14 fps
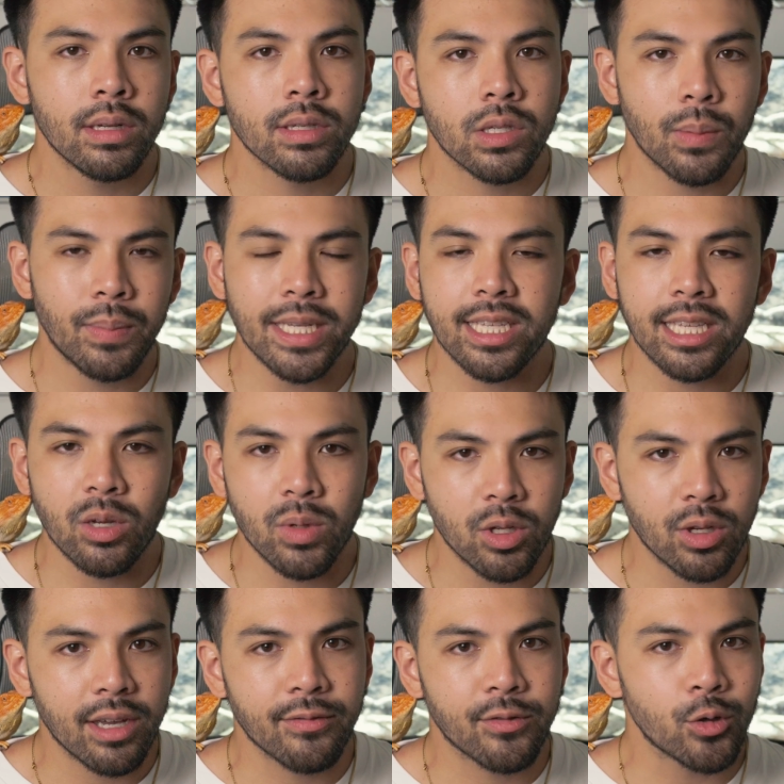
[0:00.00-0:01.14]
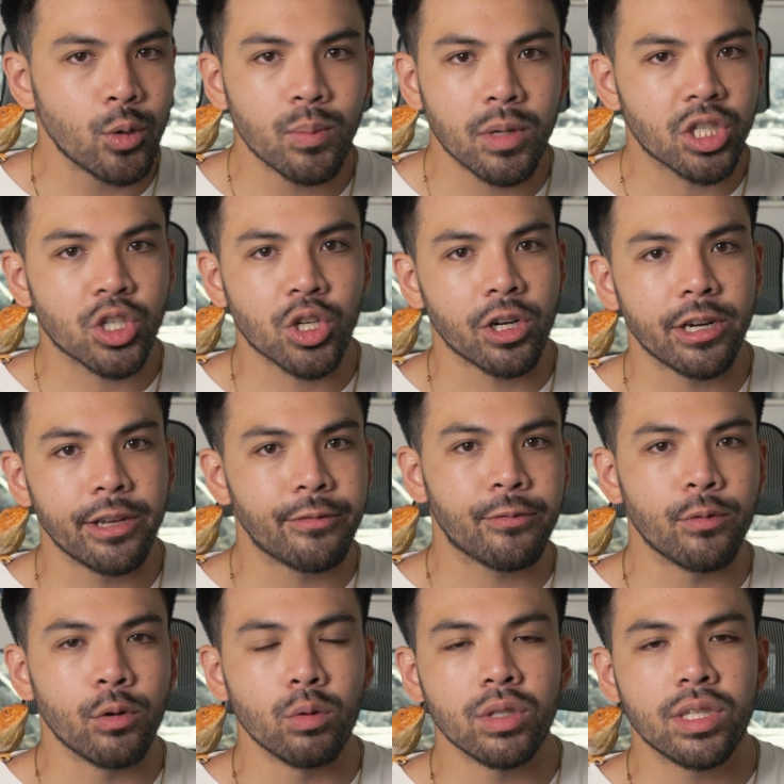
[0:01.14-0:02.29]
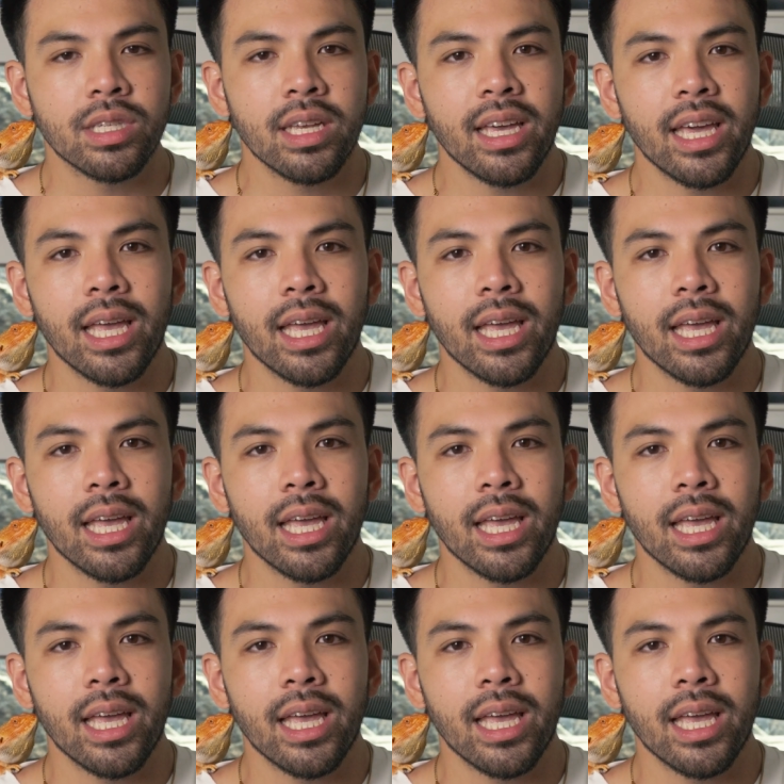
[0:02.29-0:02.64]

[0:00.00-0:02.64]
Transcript: So basically, when you give too much sugary foods,